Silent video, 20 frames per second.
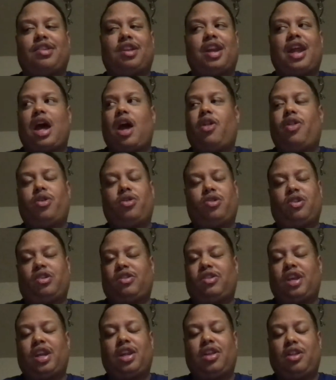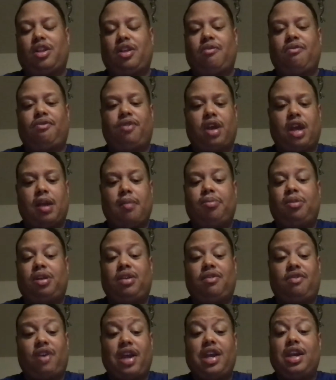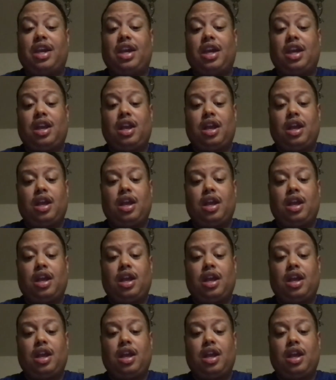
and now they're just sitting empty, vacant.